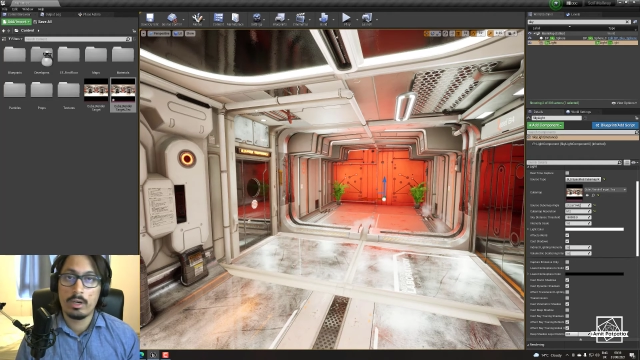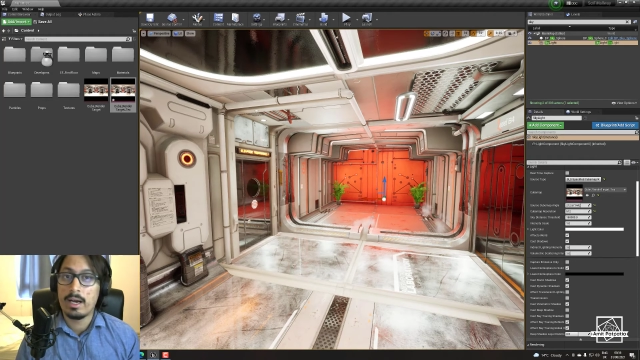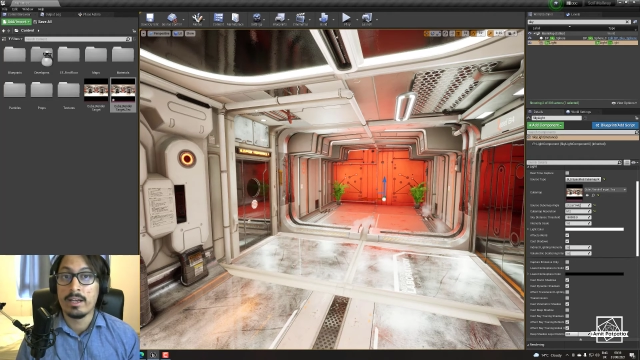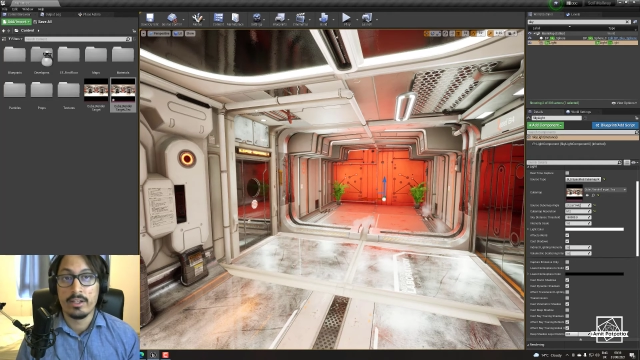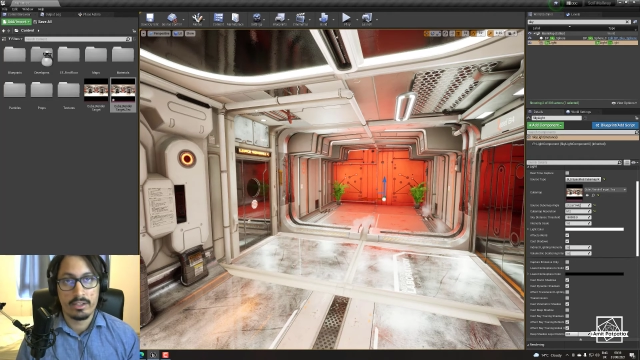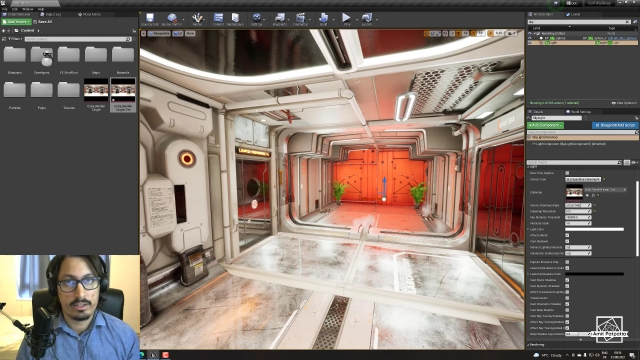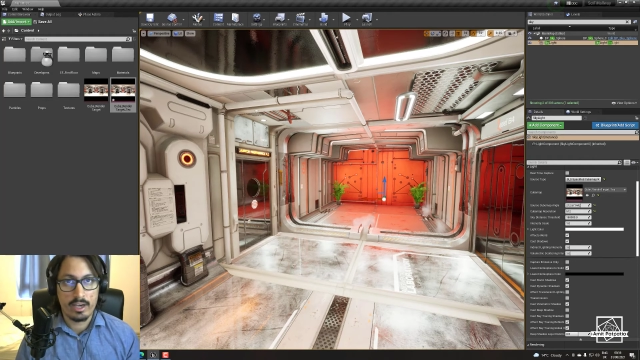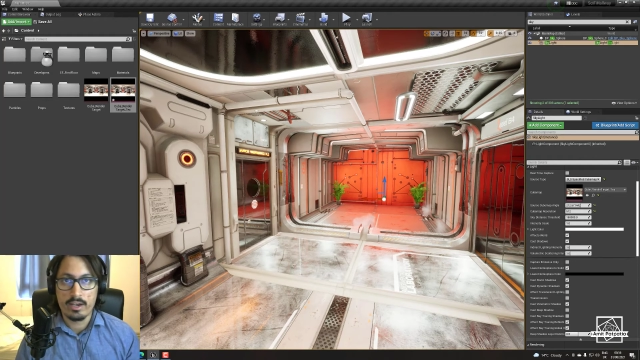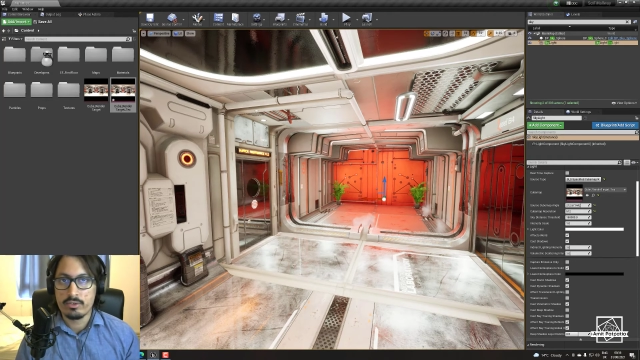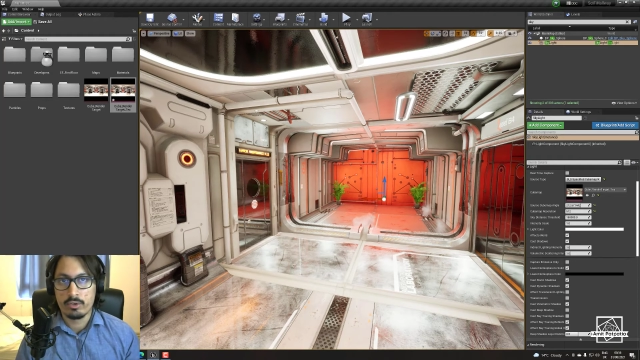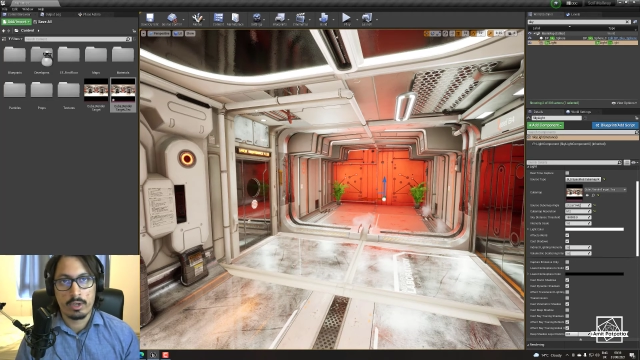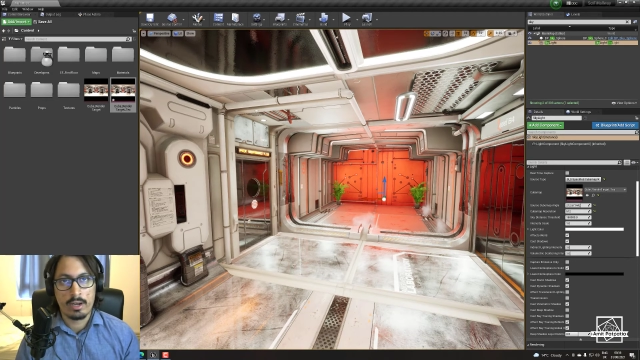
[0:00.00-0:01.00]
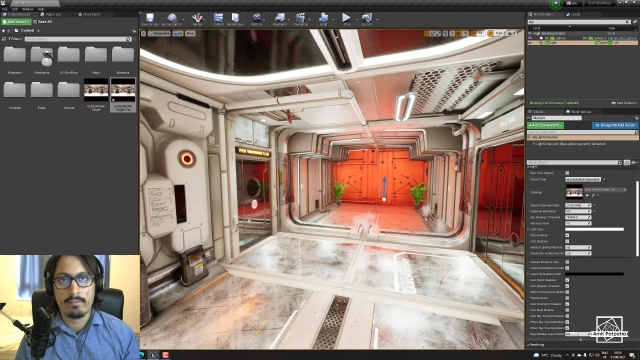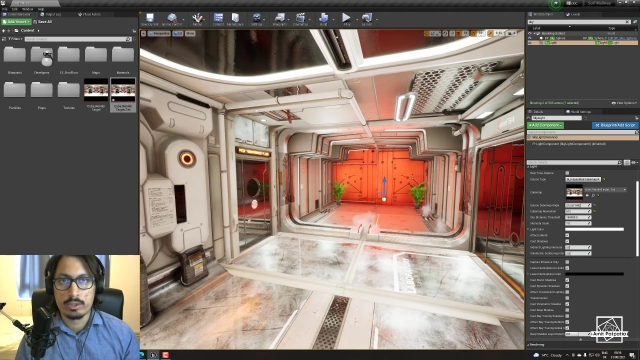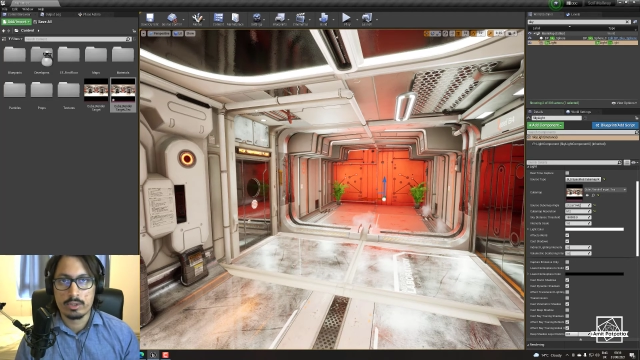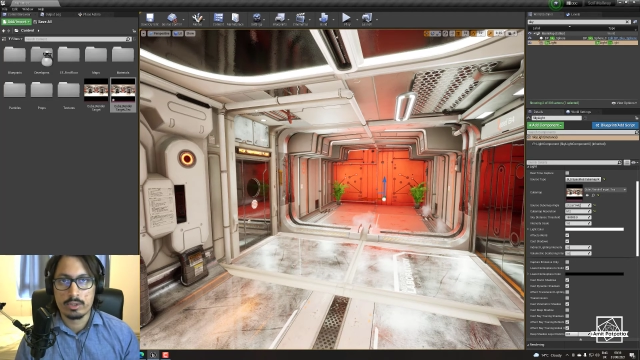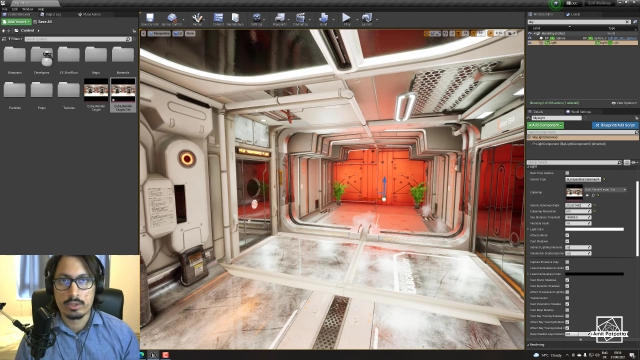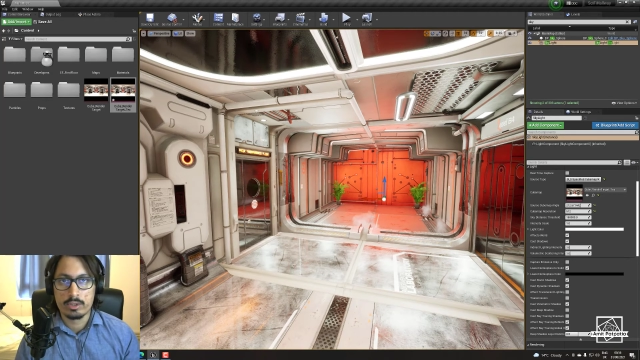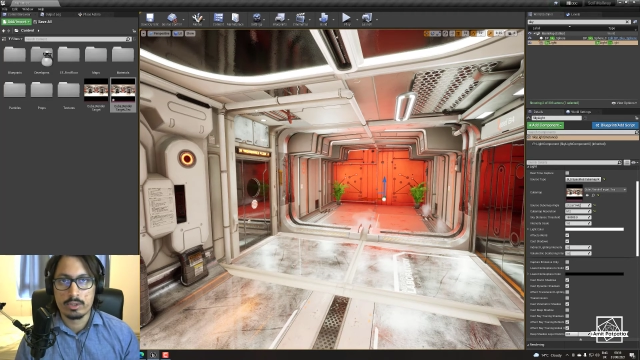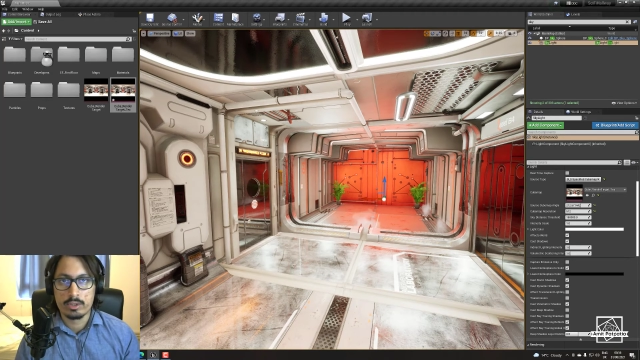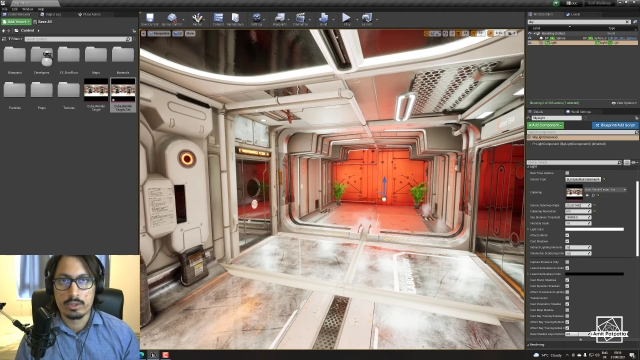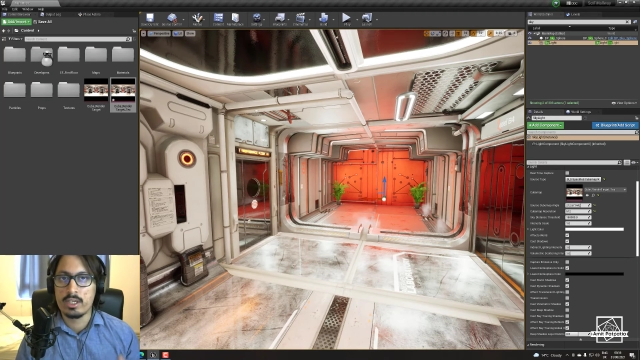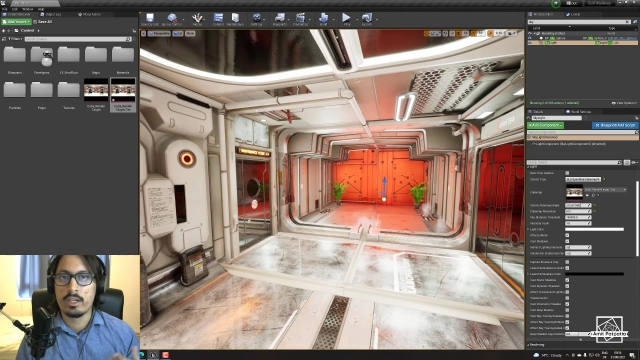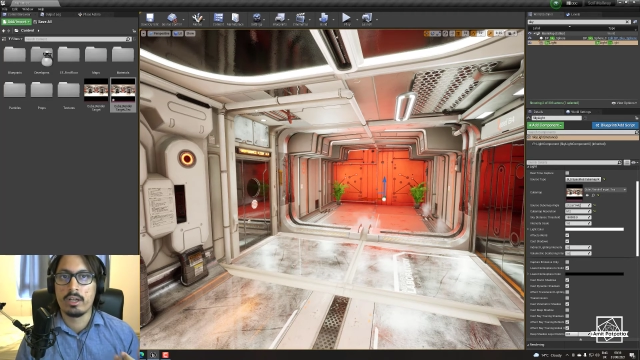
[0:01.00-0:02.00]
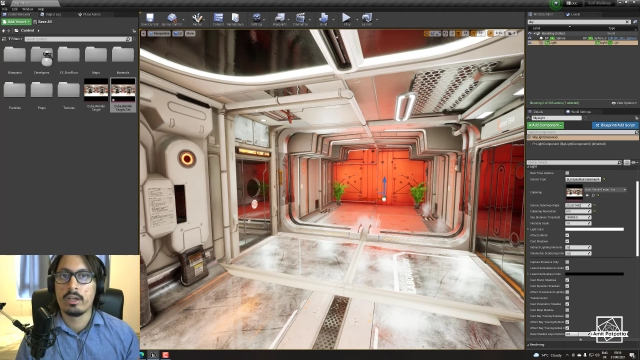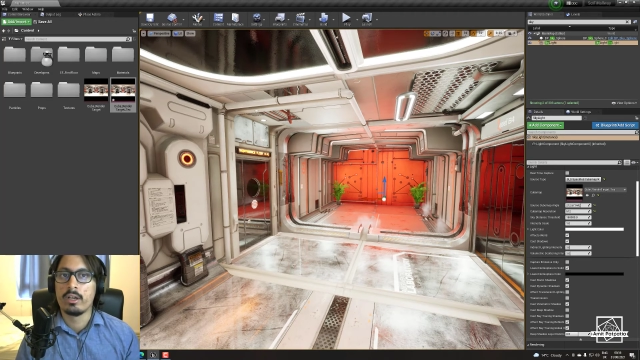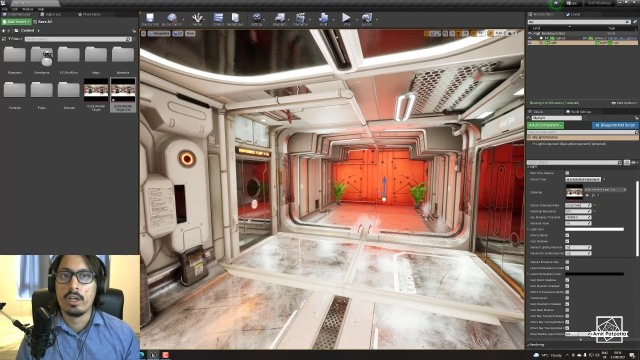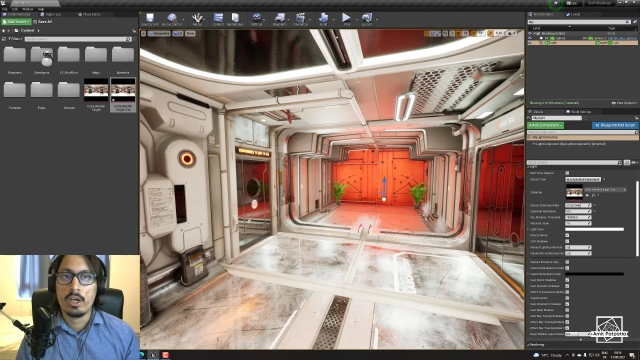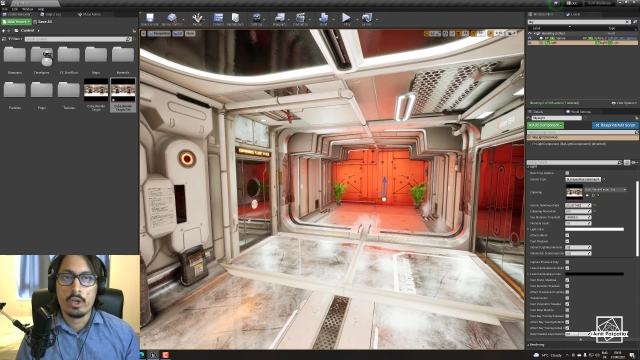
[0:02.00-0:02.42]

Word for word: any case you can have an outside scene and